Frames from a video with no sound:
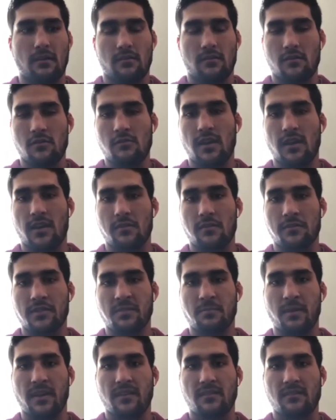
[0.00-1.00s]
you got to
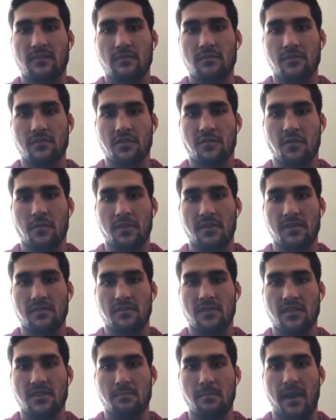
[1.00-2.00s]
respect just from
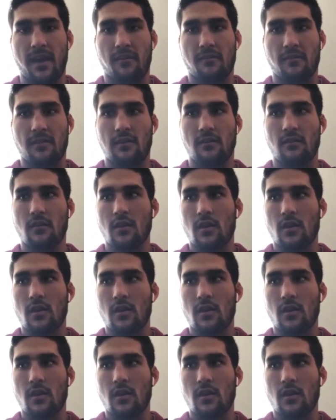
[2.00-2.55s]
his background.